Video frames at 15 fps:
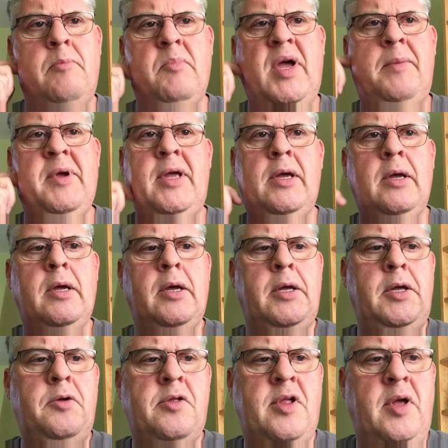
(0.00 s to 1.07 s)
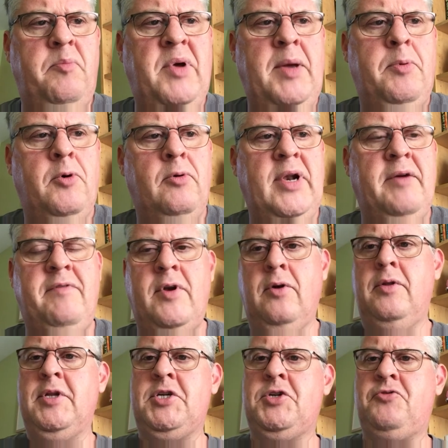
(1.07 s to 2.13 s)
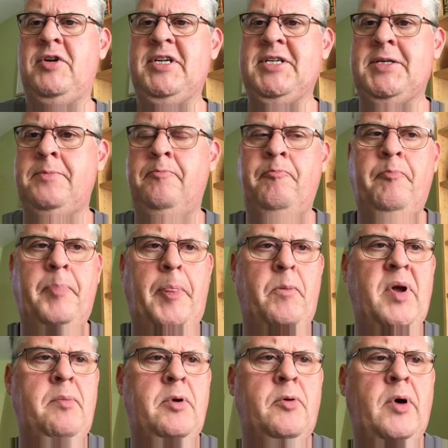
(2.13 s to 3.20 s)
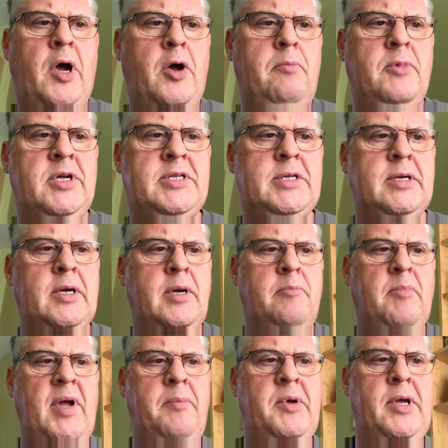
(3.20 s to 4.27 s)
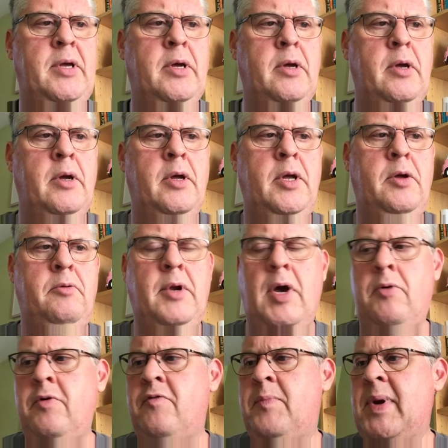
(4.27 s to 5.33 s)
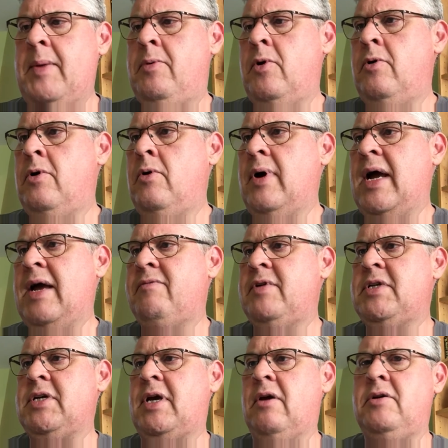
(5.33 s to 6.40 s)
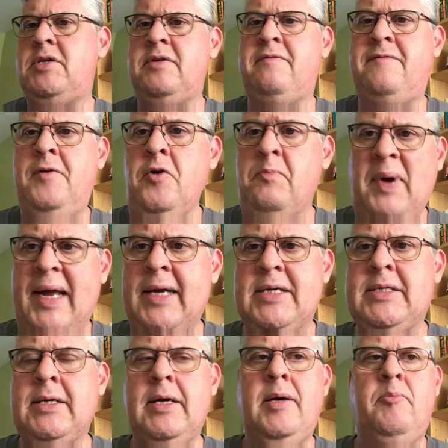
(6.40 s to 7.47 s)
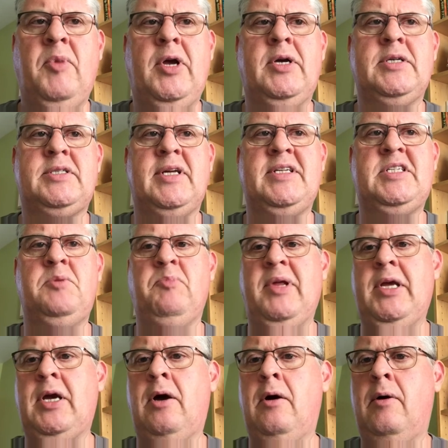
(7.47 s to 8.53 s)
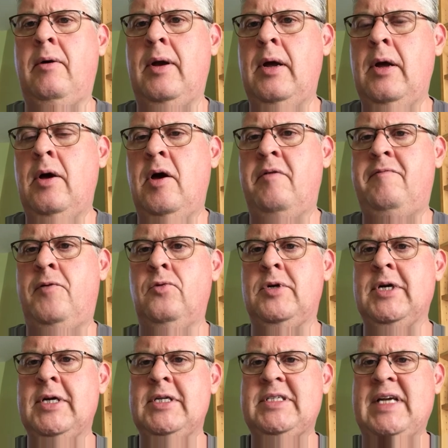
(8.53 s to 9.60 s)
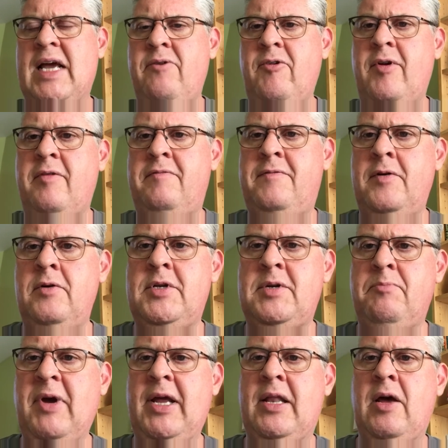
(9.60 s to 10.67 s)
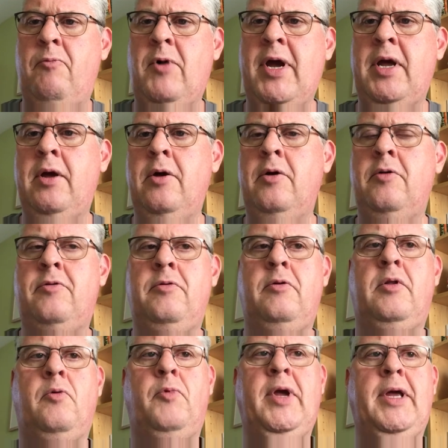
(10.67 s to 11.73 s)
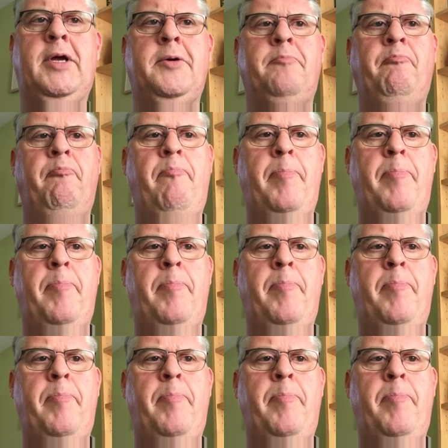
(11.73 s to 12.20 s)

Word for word: Maybe you see people living on the streets, people who are homeless. Maybe you know of people who are having to go to food banks because they simply can't afford to have enough food to make their way through the week.